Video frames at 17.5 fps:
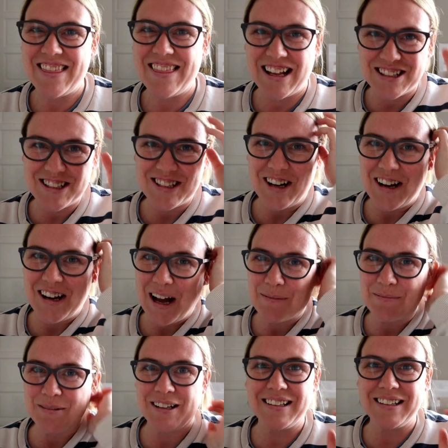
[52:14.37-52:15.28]
That's not
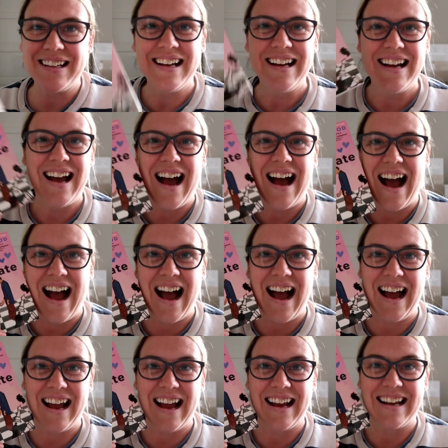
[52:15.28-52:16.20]
happening.
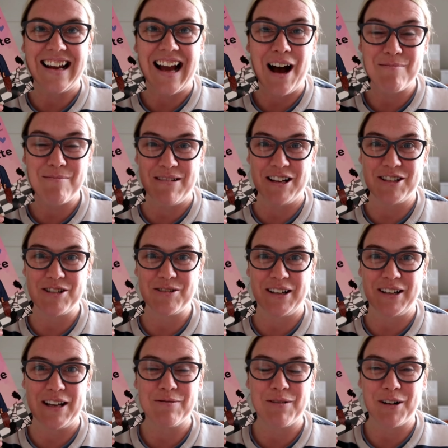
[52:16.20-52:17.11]
I am
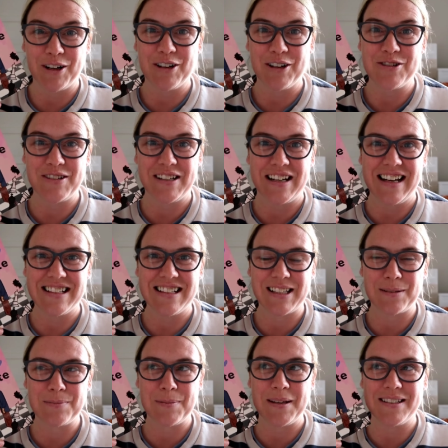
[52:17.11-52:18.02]
literally
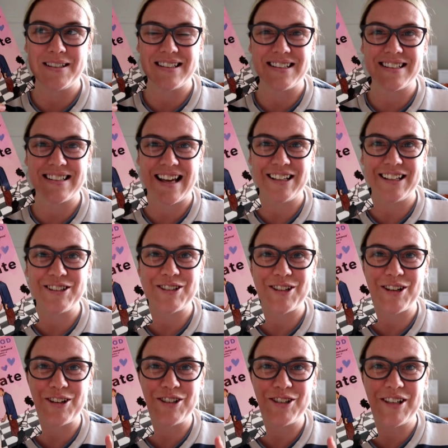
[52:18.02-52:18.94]
186 pages
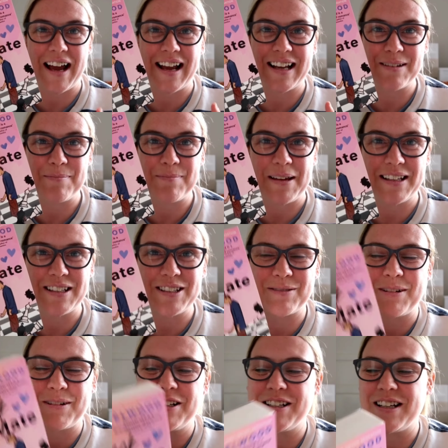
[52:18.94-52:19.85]
into Check and
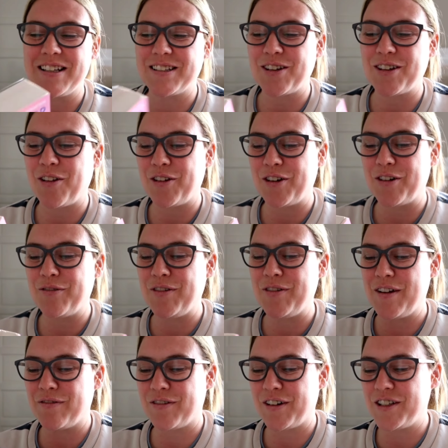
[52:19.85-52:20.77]
Mate, which is another
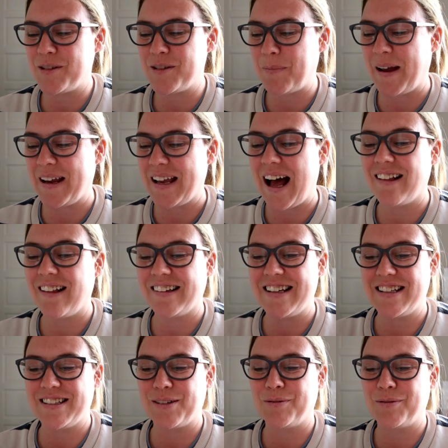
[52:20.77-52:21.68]
favourite by Ali
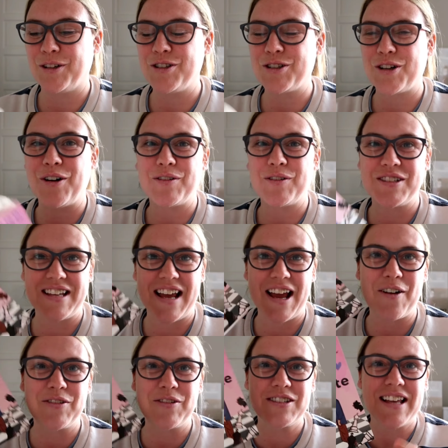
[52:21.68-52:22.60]
Hazelwood of
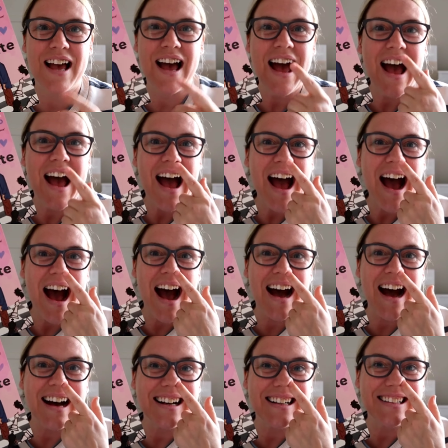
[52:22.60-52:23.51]
Steph's.
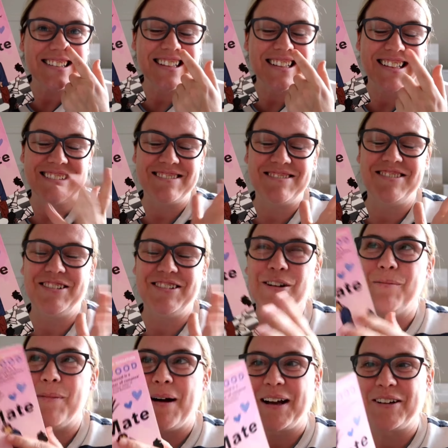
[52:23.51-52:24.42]
And
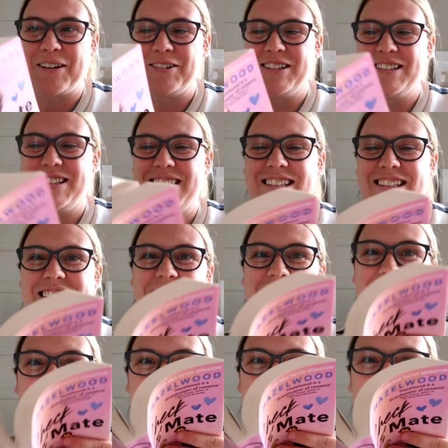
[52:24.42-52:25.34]
oh my god to
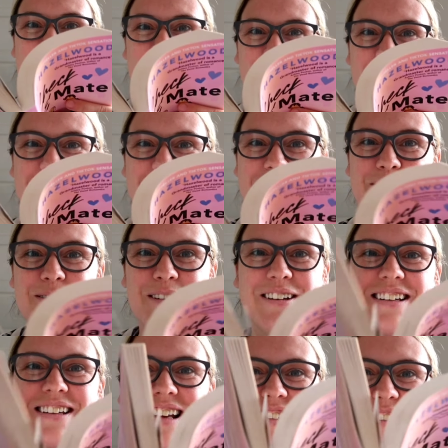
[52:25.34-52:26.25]
say I'm enjoying this one